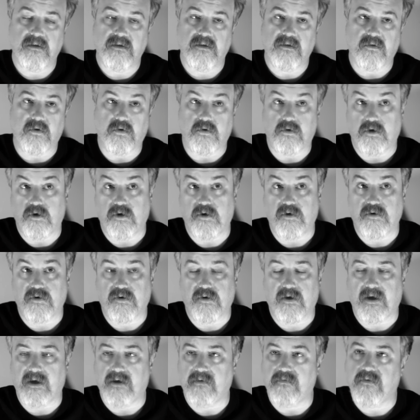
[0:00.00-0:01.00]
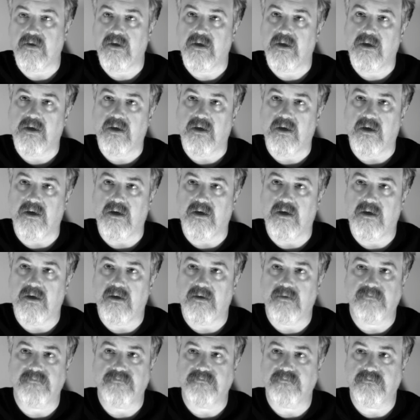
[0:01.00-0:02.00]
or her cave
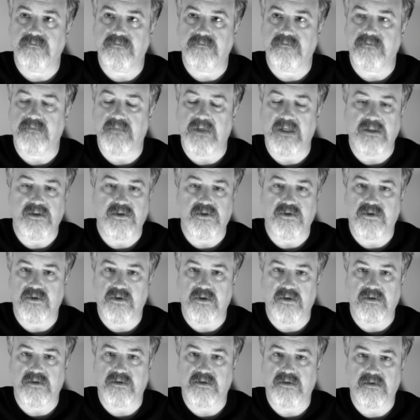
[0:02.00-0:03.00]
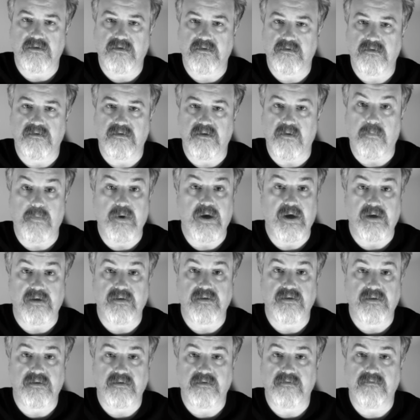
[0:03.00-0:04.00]
uh, is just the
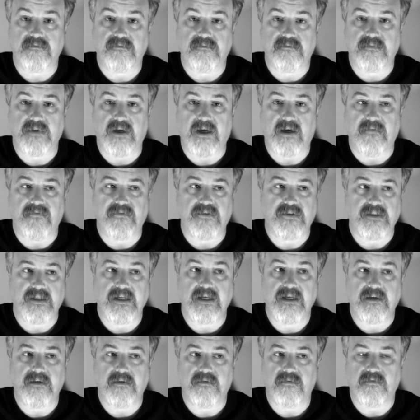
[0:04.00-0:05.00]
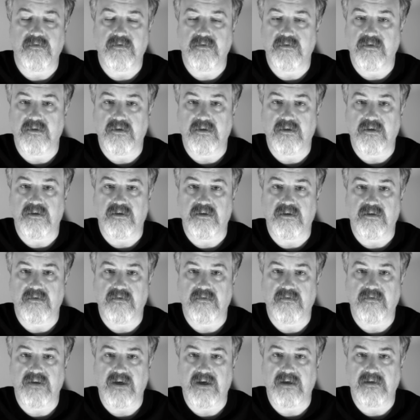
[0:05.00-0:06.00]
best I've seen
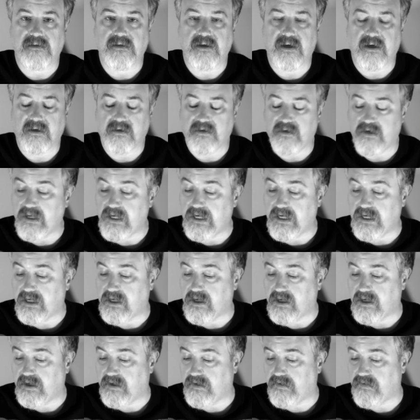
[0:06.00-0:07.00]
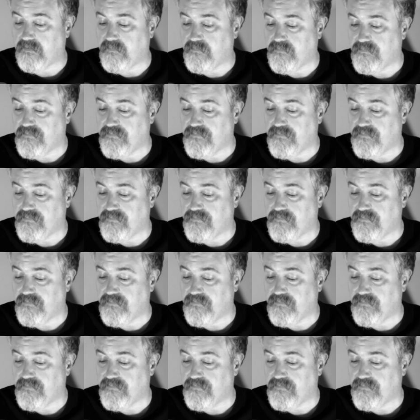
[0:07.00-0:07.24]
that technique in.